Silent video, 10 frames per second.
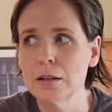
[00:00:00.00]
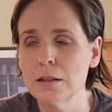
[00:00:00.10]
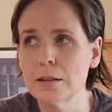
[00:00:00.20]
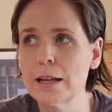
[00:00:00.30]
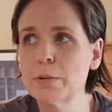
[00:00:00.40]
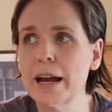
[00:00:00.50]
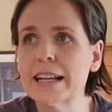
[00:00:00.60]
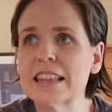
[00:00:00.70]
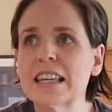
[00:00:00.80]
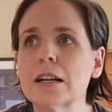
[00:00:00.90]
The last one I
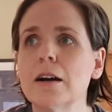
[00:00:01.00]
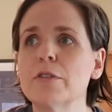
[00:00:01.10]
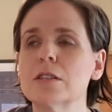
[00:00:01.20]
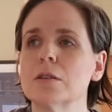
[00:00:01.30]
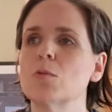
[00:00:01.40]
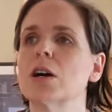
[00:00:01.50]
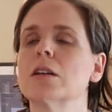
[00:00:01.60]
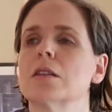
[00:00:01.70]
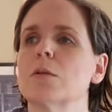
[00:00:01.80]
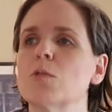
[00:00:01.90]
can think of is the
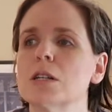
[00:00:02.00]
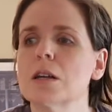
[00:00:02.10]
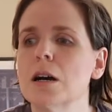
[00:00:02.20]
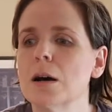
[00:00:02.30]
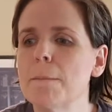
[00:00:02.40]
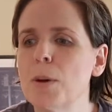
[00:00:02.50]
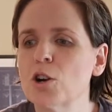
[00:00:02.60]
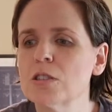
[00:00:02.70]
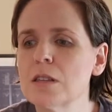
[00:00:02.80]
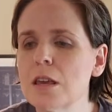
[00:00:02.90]
one that was
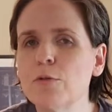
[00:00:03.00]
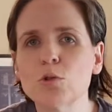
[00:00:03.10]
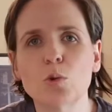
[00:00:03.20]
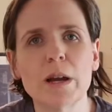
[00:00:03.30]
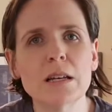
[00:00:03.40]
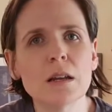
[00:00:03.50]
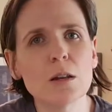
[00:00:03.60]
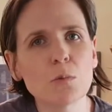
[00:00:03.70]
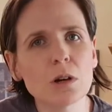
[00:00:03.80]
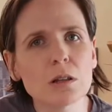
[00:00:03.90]
Bart's evil twin
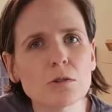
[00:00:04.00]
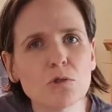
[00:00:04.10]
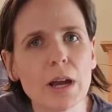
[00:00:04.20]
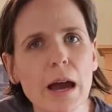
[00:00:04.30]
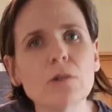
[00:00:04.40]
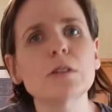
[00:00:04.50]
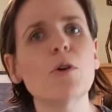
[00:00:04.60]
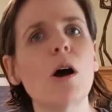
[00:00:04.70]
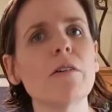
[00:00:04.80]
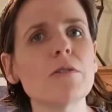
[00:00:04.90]
in one of the Treehouse of
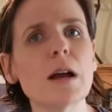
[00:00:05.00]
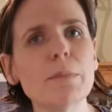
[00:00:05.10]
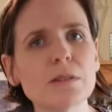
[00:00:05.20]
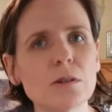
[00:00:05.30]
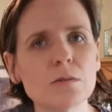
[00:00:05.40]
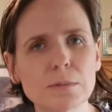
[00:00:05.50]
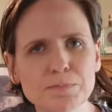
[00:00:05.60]
Horror episodes.